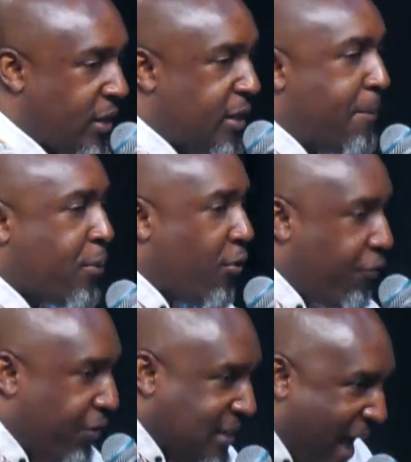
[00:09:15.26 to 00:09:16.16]
the
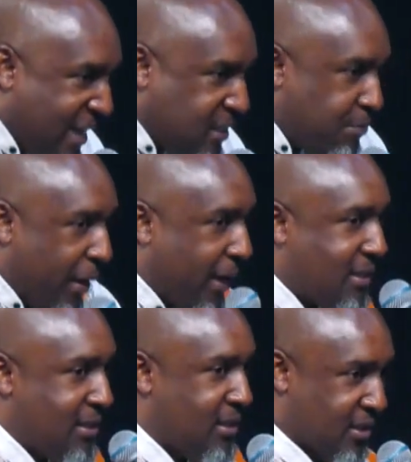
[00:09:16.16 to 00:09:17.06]
prophet
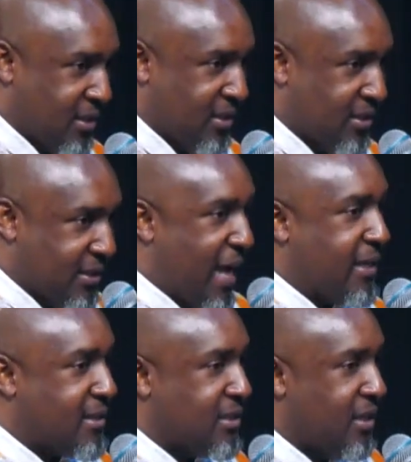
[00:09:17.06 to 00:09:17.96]
aspect
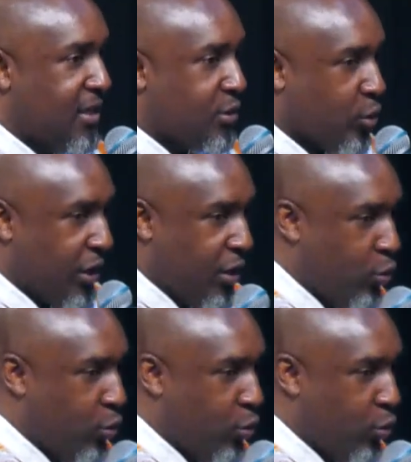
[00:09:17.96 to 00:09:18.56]
does. So he who